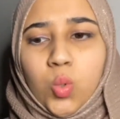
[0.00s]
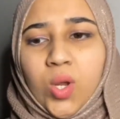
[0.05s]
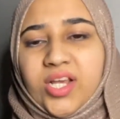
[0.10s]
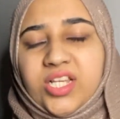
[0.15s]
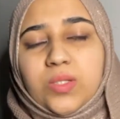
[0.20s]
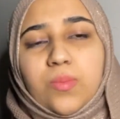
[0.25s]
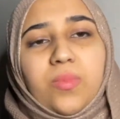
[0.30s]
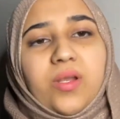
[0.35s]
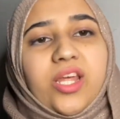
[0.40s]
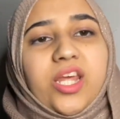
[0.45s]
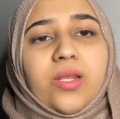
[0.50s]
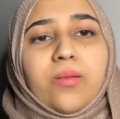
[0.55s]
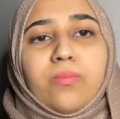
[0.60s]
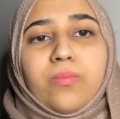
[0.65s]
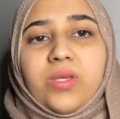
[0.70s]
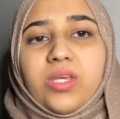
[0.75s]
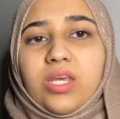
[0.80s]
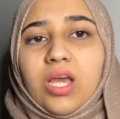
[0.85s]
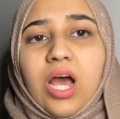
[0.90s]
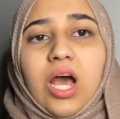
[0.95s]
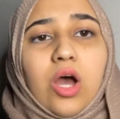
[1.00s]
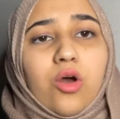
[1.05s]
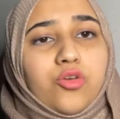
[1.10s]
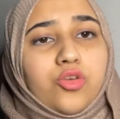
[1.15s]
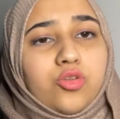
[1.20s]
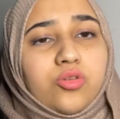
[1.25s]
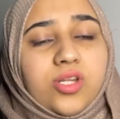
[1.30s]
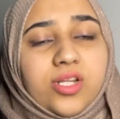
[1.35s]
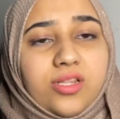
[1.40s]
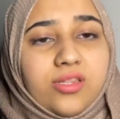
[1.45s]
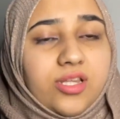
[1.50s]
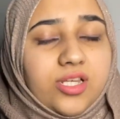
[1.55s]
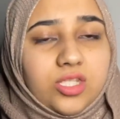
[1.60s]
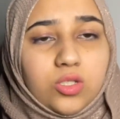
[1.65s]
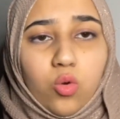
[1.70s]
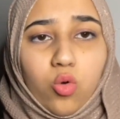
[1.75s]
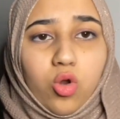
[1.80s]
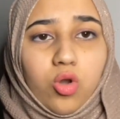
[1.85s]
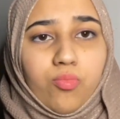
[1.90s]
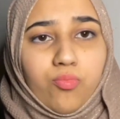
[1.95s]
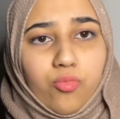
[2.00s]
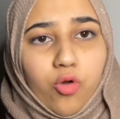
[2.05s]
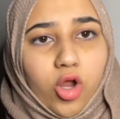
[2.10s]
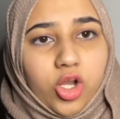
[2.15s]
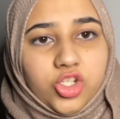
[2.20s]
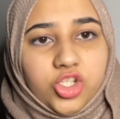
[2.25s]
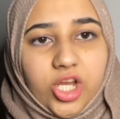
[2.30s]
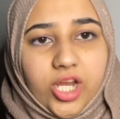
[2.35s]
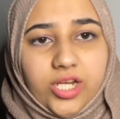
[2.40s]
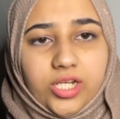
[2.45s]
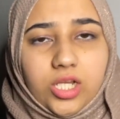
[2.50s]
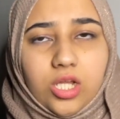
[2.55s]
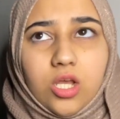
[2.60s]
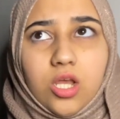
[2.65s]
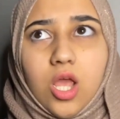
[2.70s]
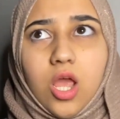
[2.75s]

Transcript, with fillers: explain me how you did this whole project